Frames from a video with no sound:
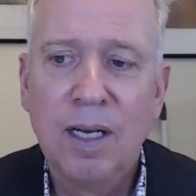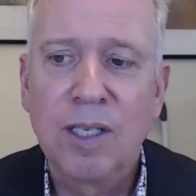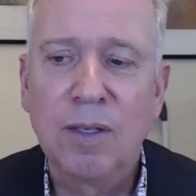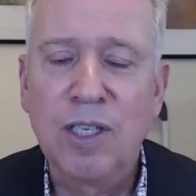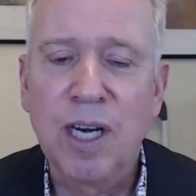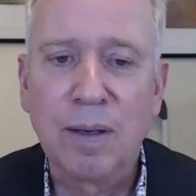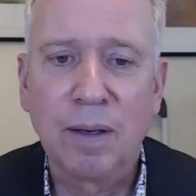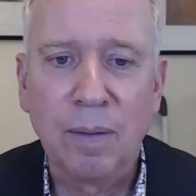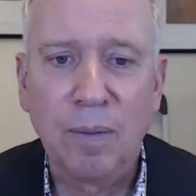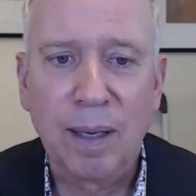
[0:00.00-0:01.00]
So
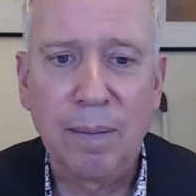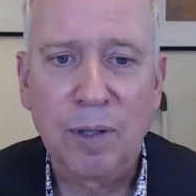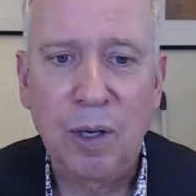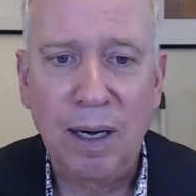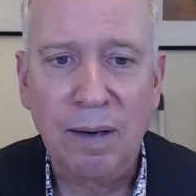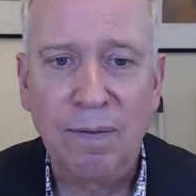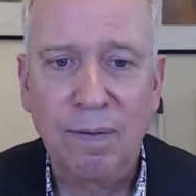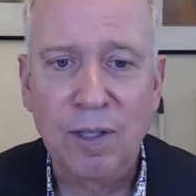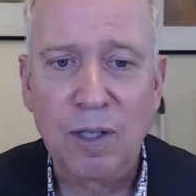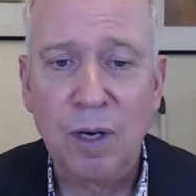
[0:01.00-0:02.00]
generally, when I'm trying to,
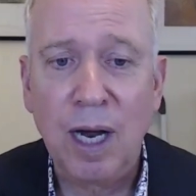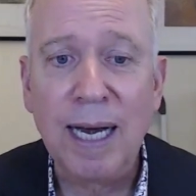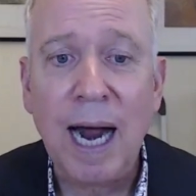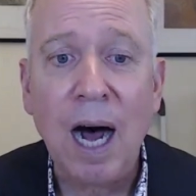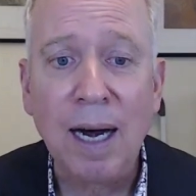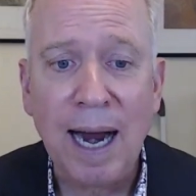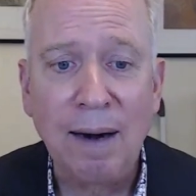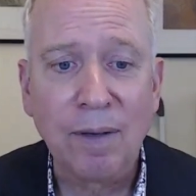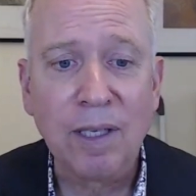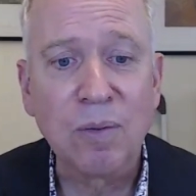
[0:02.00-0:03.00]
and on
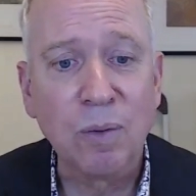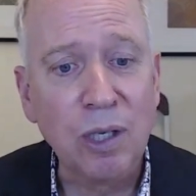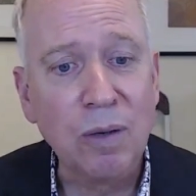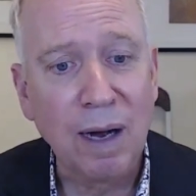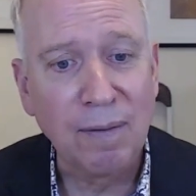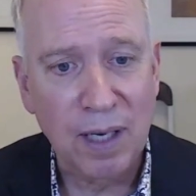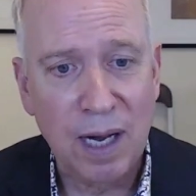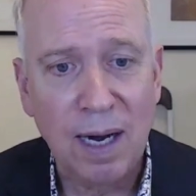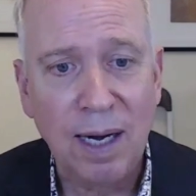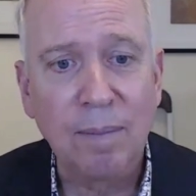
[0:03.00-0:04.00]
average, when you have
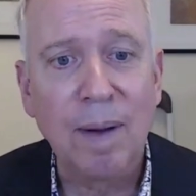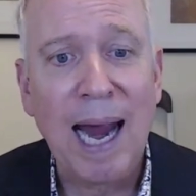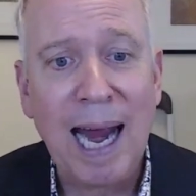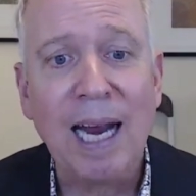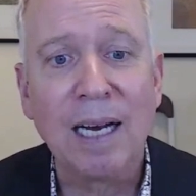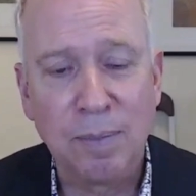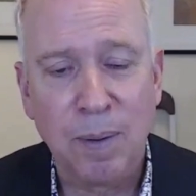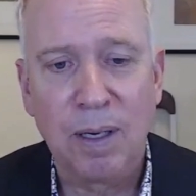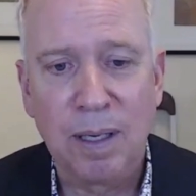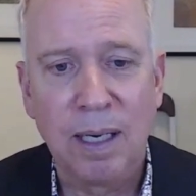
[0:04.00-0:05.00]
Lyme and
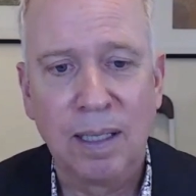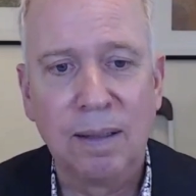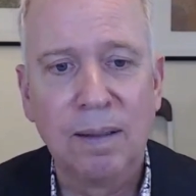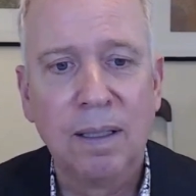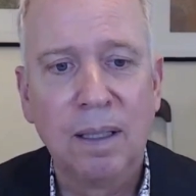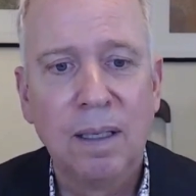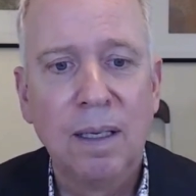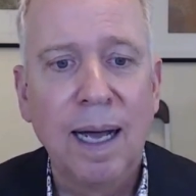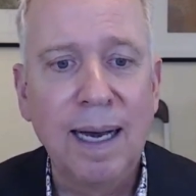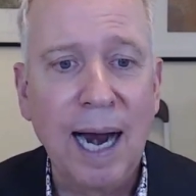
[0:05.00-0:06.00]
Bartonella,
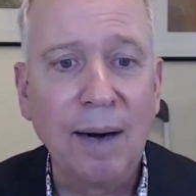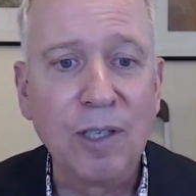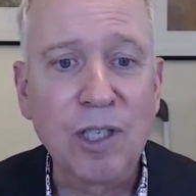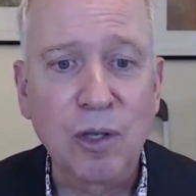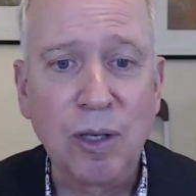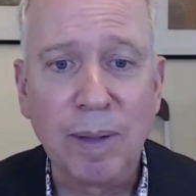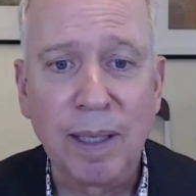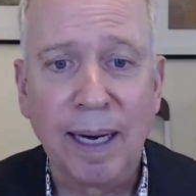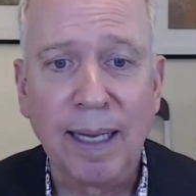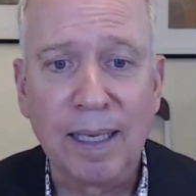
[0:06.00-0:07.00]
an average
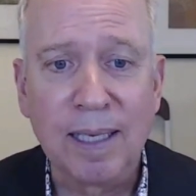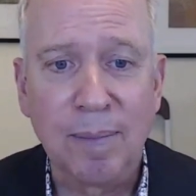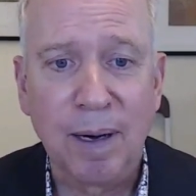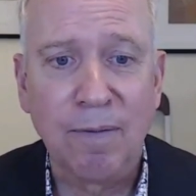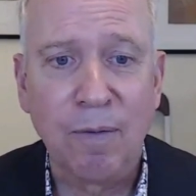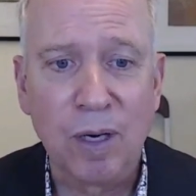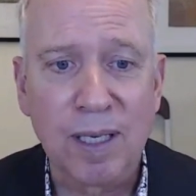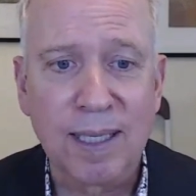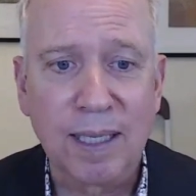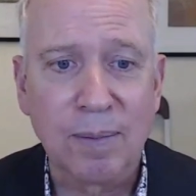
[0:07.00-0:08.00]
treatment length is about 4
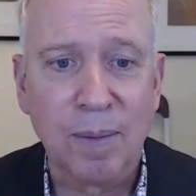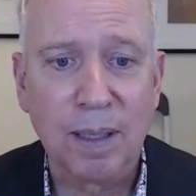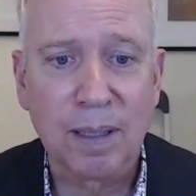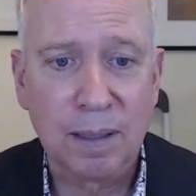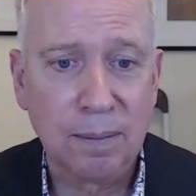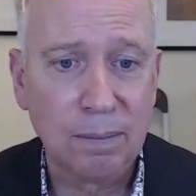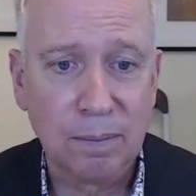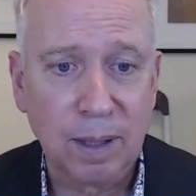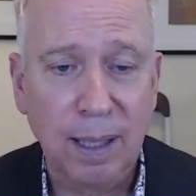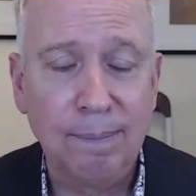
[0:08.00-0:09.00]
to 6 months.
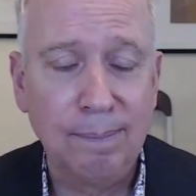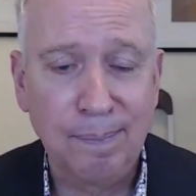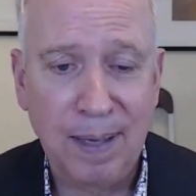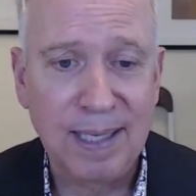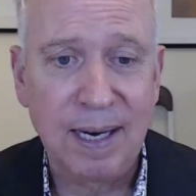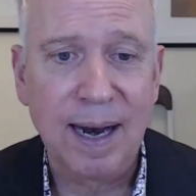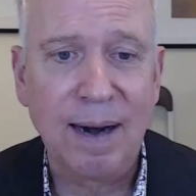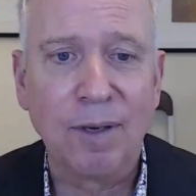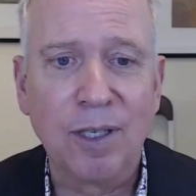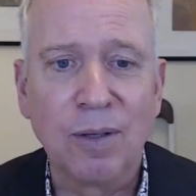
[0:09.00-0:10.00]
Okay, that's on
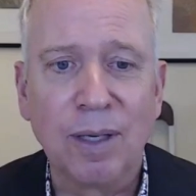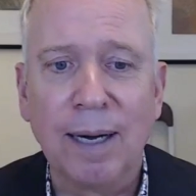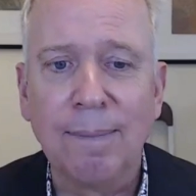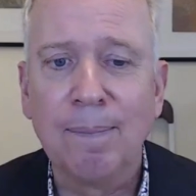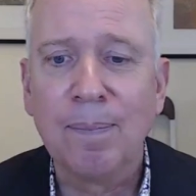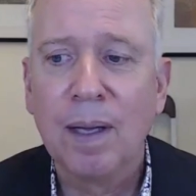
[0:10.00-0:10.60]
average. Okay,